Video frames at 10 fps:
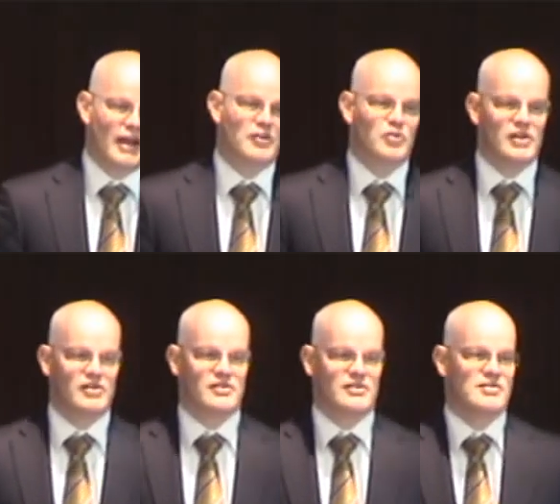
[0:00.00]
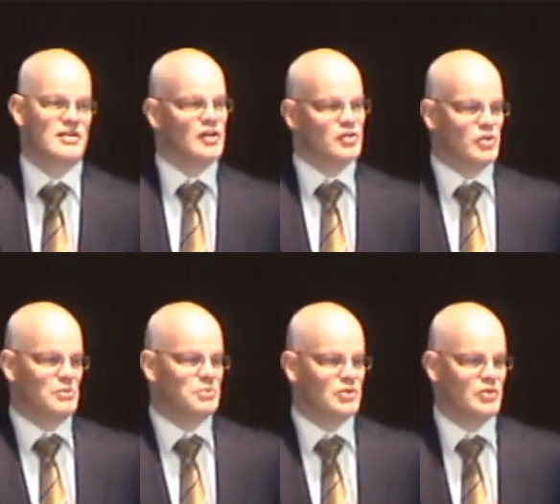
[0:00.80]
and reasons to
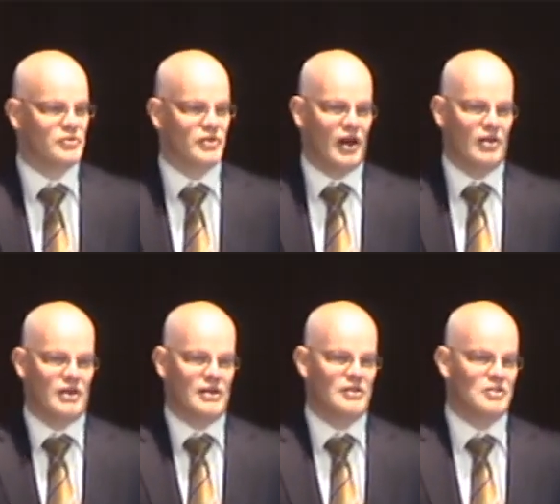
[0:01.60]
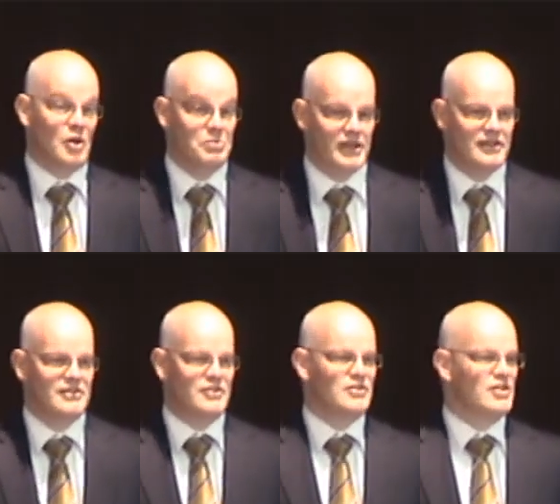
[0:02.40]
improve our
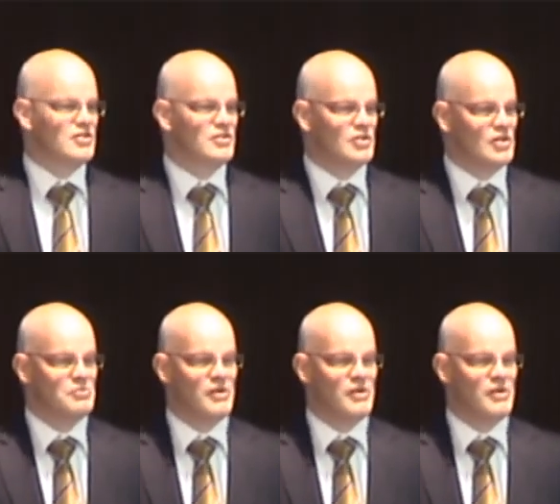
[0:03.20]
competitiveness, to